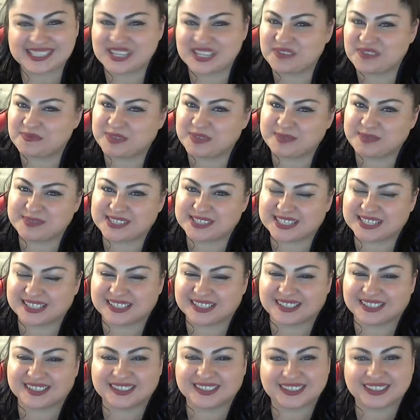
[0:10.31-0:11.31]
Mimz
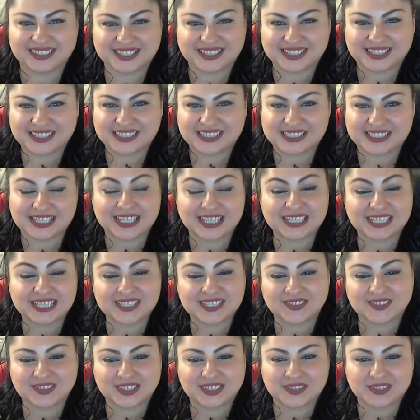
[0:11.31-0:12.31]
here.
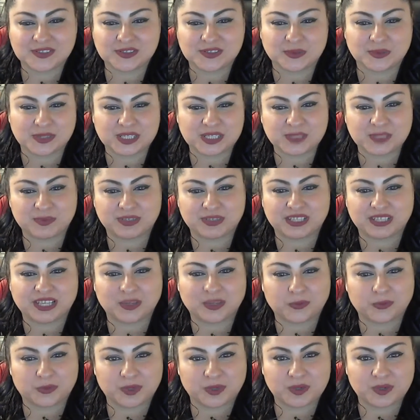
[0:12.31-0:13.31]
Today's video is going to be
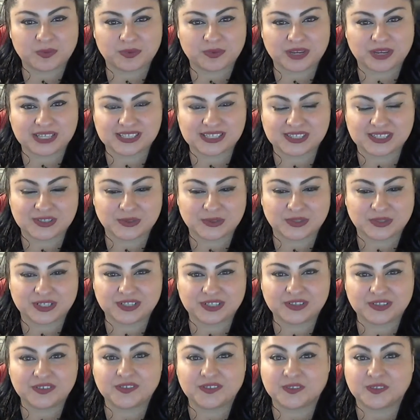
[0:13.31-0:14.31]
a WordPress
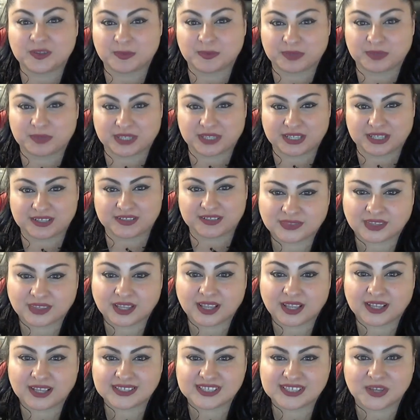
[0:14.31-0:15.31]
tutorial for beginners.
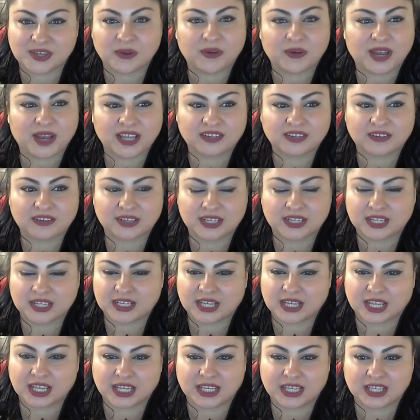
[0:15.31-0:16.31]
So I
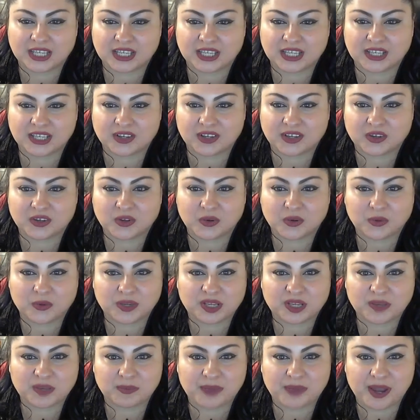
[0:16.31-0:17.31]
created a
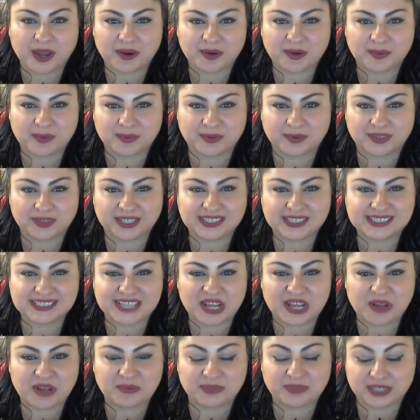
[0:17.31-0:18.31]
quick PowerPoint
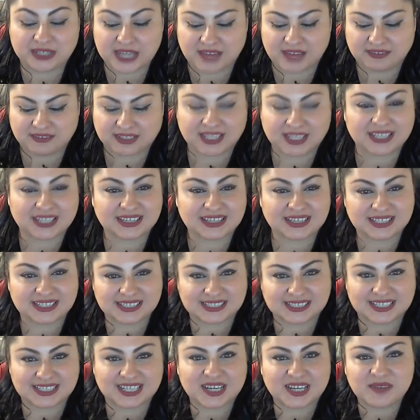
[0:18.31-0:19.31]
to help me navigate
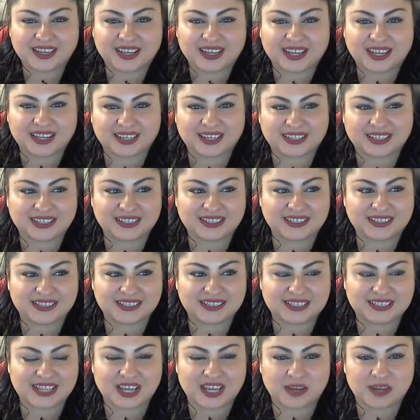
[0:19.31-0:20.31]
this time,
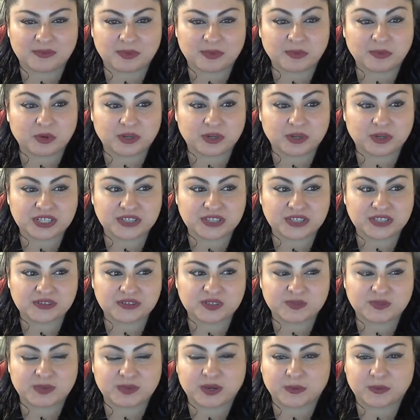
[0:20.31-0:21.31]
and I'm going to
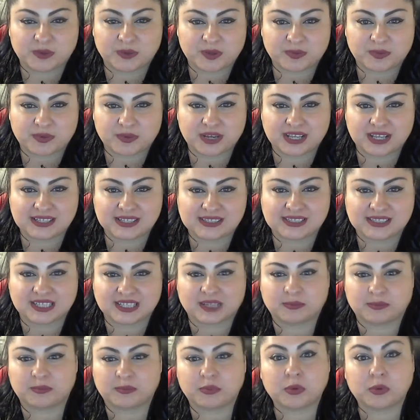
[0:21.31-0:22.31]
use my WordPress
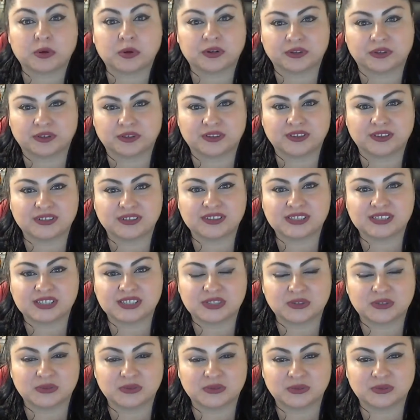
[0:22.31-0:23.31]
portal
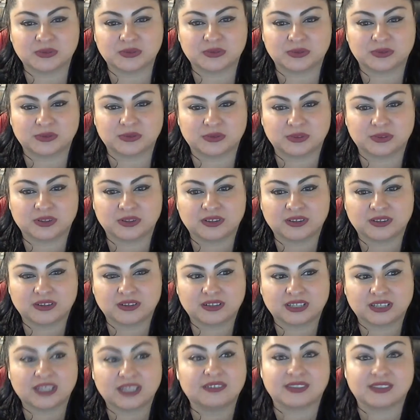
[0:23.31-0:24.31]
to
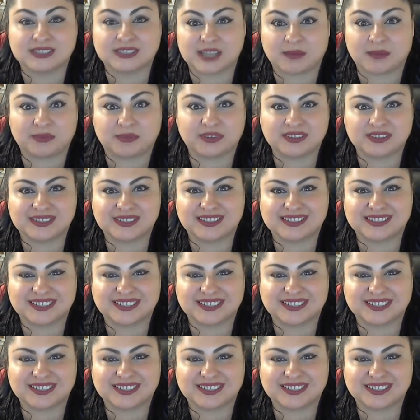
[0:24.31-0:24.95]
give examples.